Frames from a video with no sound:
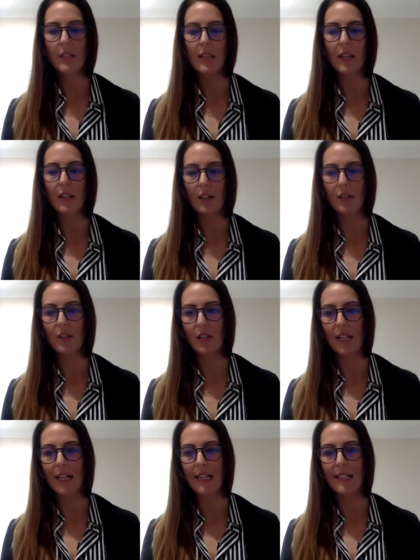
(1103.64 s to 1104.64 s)
like you, you
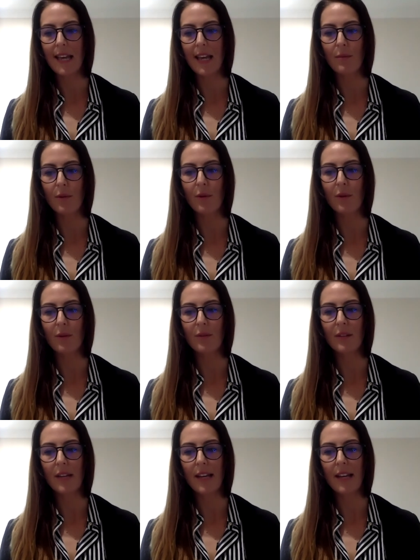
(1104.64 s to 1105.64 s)
literally need to eat
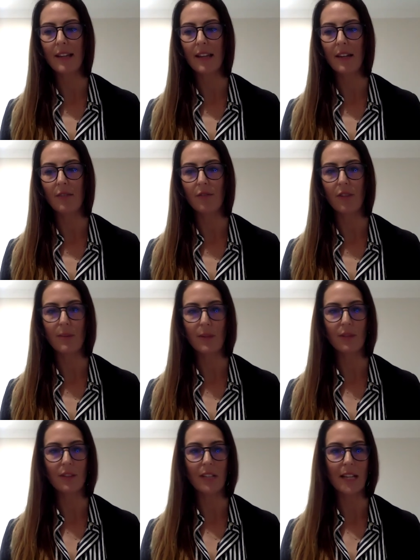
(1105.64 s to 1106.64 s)
more and then
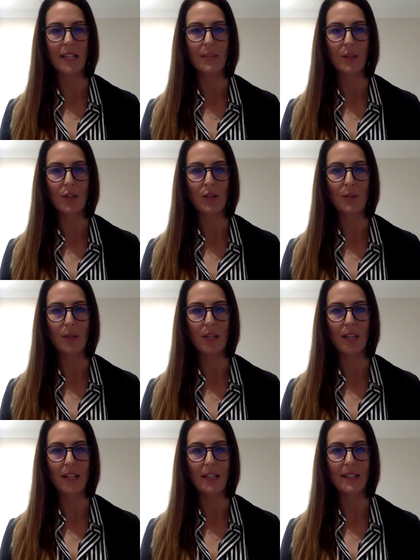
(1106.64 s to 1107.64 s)
remineralize because your
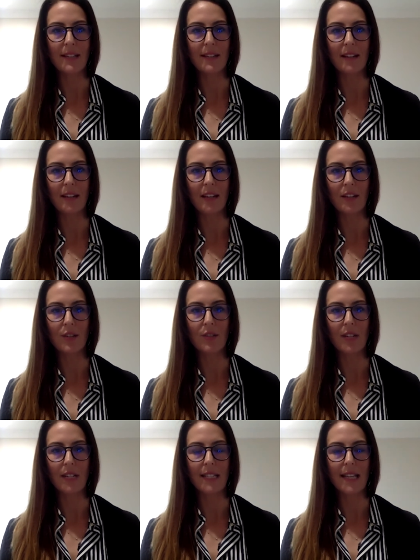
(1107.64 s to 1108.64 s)
body is like
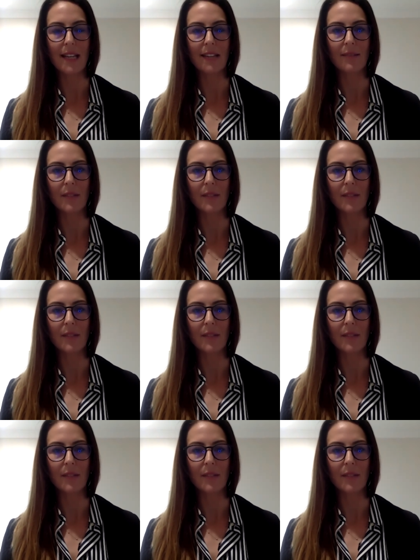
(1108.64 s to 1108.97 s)
excreting that